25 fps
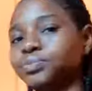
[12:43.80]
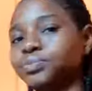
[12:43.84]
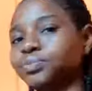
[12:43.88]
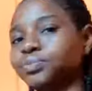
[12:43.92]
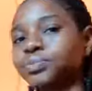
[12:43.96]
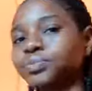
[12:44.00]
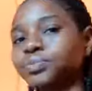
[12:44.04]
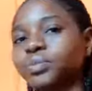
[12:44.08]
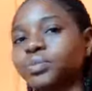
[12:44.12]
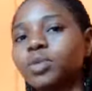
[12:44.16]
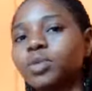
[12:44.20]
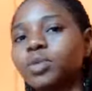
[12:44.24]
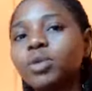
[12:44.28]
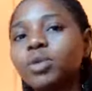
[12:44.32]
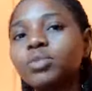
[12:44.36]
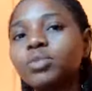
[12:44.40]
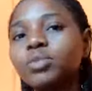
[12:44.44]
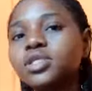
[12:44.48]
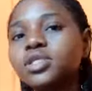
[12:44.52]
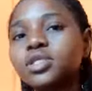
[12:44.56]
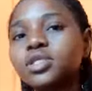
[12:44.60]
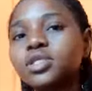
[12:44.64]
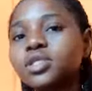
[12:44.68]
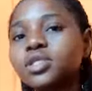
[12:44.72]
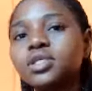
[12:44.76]

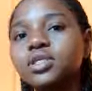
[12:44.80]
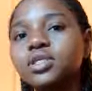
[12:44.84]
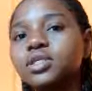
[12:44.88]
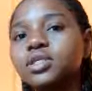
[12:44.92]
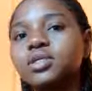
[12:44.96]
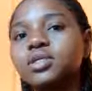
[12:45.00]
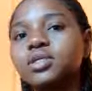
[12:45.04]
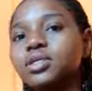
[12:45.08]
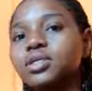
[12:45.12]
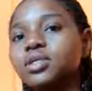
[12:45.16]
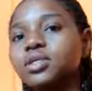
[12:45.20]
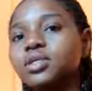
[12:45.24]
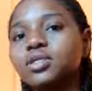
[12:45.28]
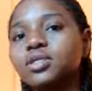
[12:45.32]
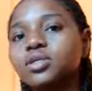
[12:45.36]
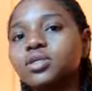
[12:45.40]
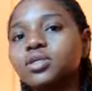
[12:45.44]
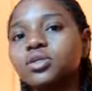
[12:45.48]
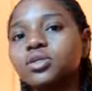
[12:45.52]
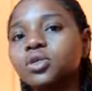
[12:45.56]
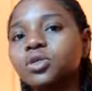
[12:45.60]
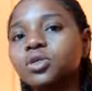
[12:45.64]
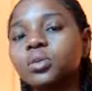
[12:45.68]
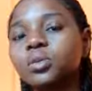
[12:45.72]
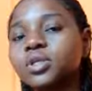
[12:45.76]
publicity is not
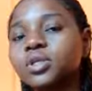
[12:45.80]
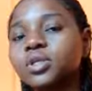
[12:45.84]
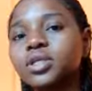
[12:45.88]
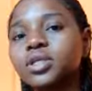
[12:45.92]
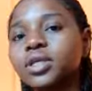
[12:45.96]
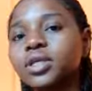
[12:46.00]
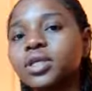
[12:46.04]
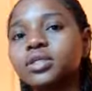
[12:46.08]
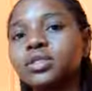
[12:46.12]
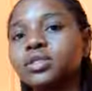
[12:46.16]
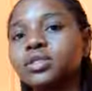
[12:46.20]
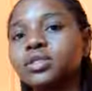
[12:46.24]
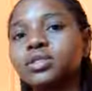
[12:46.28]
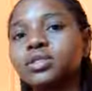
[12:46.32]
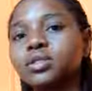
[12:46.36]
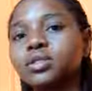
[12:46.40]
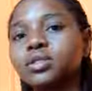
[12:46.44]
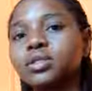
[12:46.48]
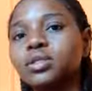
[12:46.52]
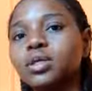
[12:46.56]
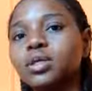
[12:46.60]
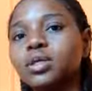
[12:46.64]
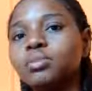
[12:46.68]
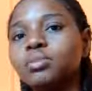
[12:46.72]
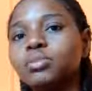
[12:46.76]
something that
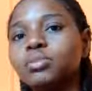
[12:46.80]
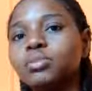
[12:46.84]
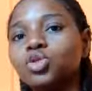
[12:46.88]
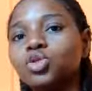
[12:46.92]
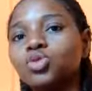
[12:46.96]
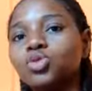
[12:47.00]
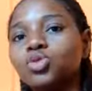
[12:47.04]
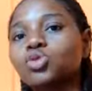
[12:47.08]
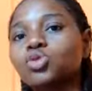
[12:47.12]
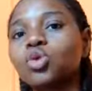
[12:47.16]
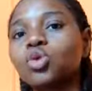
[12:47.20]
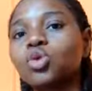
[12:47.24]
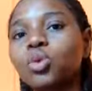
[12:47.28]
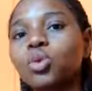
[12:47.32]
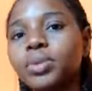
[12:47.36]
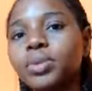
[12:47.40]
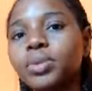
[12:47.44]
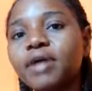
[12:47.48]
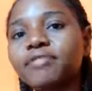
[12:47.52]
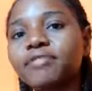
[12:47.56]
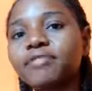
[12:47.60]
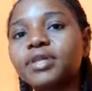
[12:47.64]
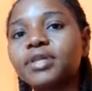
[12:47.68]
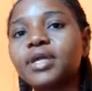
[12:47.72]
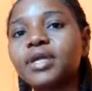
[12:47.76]
should stop after
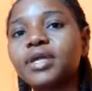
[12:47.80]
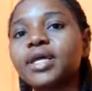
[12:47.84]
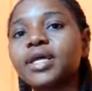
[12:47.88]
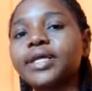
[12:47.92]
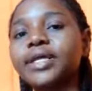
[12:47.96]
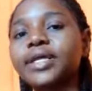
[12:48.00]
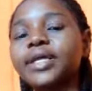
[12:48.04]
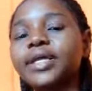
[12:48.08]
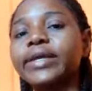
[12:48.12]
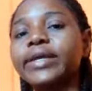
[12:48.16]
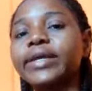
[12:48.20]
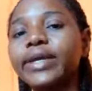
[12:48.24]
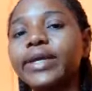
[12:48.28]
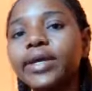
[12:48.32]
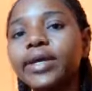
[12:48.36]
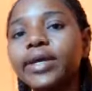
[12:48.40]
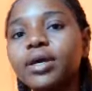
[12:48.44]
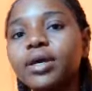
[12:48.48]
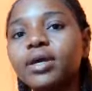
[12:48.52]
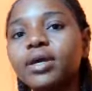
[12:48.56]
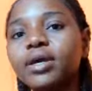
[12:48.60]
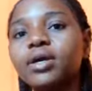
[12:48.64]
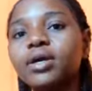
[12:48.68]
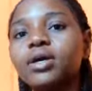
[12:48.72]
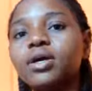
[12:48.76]
like a year
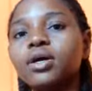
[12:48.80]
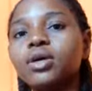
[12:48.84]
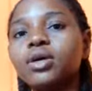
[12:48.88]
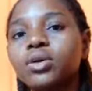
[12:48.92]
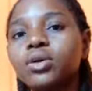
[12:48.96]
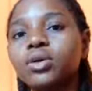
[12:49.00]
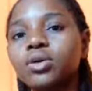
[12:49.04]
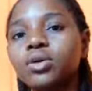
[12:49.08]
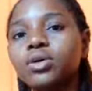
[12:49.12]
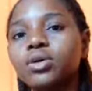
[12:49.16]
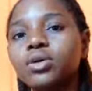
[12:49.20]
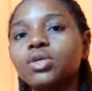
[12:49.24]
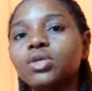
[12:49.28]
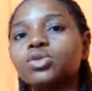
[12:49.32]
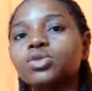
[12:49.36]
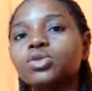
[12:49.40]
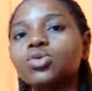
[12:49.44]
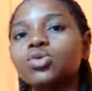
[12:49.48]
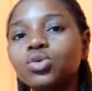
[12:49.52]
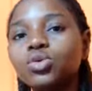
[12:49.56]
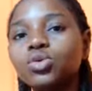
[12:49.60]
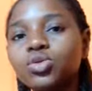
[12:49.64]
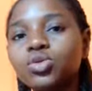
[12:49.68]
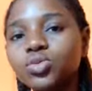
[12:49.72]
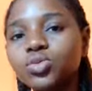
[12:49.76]
or 2
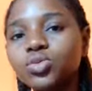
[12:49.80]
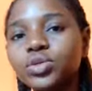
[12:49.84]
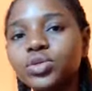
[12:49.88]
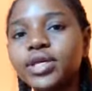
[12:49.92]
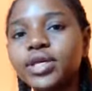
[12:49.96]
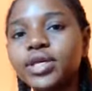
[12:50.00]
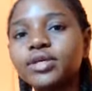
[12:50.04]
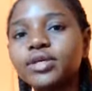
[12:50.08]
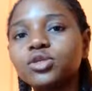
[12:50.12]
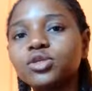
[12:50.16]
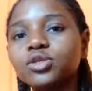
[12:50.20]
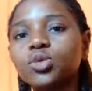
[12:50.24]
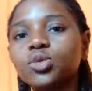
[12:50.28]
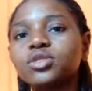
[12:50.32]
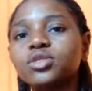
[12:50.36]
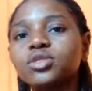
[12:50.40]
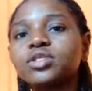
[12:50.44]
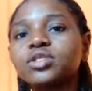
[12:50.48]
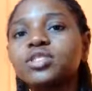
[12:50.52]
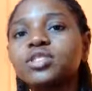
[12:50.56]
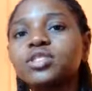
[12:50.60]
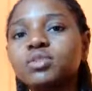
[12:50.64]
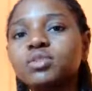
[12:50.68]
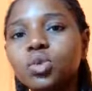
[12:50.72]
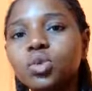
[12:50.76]
years or 6
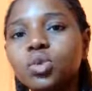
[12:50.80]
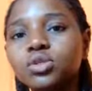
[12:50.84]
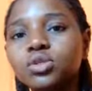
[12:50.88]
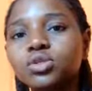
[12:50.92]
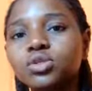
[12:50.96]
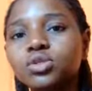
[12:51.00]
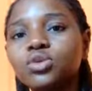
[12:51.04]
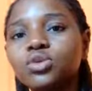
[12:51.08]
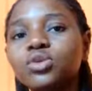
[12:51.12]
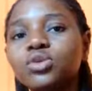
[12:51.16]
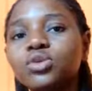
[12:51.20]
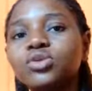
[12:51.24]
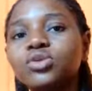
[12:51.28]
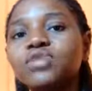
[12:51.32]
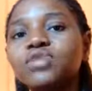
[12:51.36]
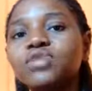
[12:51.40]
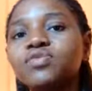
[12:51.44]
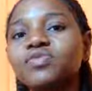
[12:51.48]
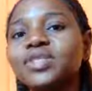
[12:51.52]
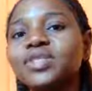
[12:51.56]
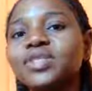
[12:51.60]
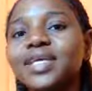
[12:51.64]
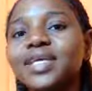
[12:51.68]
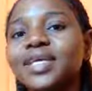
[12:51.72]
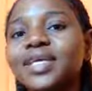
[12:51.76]
months. So don't even think
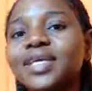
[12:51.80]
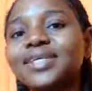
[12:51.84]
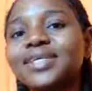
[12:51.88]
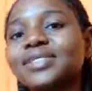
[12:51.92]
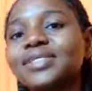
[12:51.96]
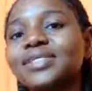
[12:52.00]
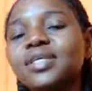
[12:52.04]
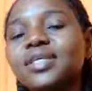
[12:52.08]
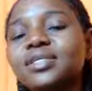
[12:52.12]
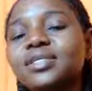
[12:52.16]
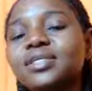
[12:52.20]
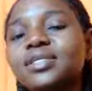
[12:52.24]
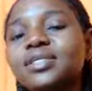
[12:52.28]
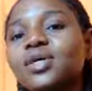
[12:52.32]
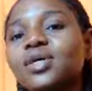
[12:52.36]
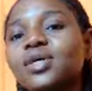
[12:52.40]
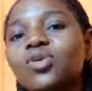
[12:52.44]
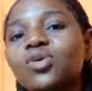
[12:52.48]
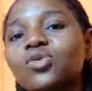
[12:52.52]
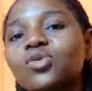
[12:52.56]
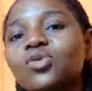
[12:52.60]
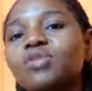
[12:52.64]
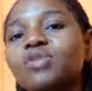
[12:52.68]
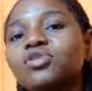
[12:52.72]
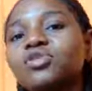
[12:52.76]
it's that, I've
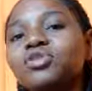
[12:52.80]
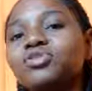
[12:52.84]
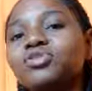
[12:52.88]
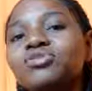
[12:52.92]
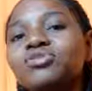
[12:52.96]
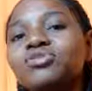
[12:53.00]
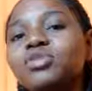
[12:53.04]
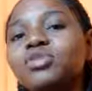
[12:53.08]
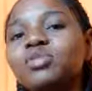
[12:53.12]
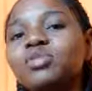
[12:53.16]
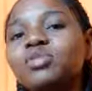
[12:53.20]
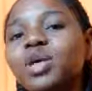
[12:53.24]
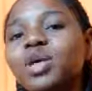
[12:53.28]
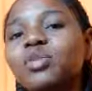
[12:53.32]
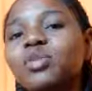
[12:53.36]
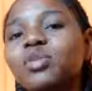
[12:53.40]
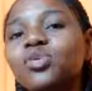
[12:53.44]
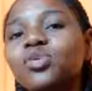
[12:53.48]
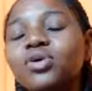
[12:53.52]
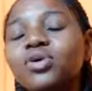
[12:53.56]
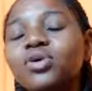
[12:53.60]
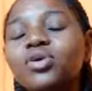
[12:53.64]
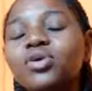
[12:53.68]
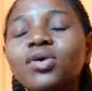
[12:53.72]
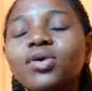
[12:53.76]
just released my book, I
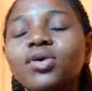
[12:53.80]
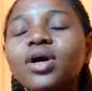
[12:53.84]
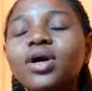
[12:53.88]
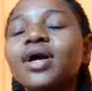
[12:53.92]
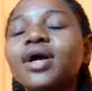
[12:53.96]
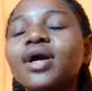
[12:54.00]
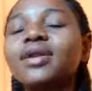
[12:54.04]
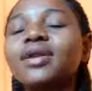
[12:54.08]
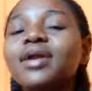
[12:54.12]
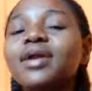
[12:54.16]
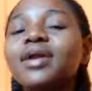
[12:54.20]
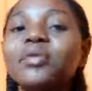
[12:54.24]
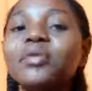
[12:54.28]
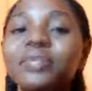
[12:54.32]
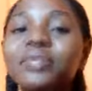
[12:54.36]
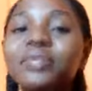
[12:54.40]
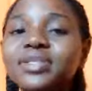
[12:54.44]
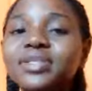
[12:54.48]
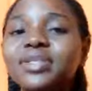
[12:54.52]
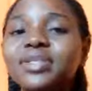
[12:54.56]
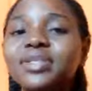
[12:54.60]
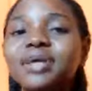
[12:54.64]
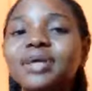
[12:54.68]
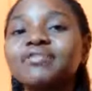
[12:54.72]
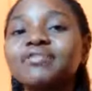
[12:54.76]
can now rest
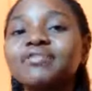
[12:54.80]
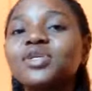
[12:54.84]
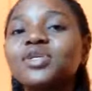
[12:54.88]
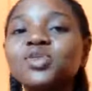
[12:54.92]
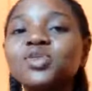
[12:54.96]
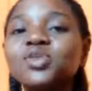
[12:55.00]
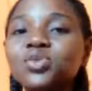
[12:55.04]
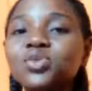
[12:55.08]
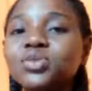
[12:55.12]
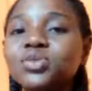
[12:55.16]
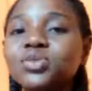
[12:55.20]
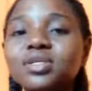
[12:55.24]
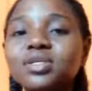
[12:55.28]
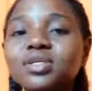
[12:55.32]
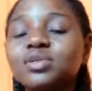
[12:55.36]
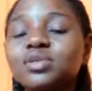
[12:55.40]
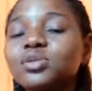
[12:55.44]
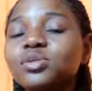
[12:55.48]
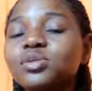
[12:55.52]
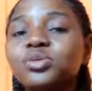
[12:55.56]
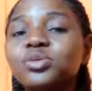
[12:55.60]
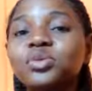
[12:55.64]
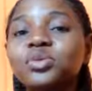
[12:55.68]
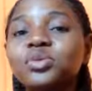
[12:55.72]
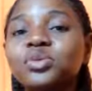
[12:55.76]
after 2 years.
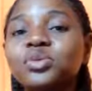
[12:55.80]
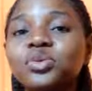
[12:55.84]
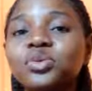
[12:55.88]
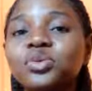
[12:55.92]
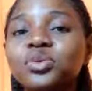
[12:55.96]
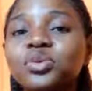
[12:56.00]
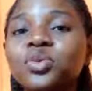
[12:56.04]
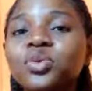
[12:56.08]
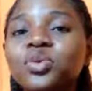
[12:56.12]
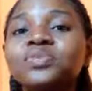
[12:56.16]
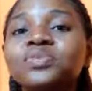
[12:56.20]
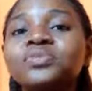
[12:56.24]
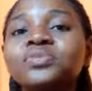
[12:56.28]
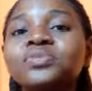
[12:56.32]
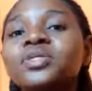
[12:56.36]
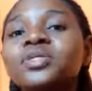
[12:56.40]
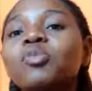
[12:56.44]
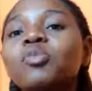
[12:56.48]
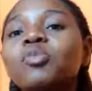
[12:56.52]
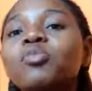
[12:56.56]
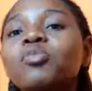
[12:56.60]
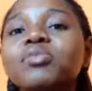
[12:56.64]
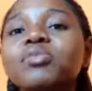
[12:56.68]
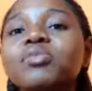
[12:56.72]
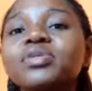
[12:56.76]
No.
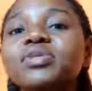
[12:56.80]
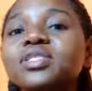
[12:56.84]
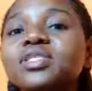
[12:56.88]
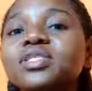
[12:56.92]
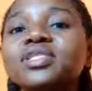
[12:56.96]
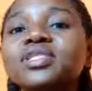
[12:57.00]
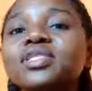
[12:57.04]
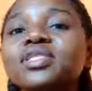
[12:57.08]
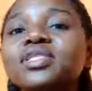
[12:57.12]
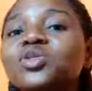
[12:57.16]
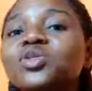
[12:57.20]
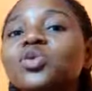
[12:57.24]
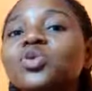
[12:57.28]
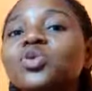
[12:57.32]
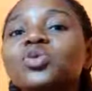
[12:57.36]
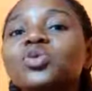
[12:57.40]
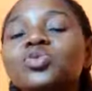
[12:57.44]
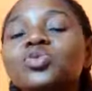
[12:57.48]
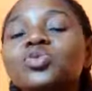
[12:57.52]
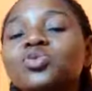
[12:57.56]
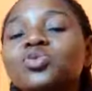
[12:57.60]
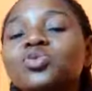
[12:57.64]
Publicity is going to be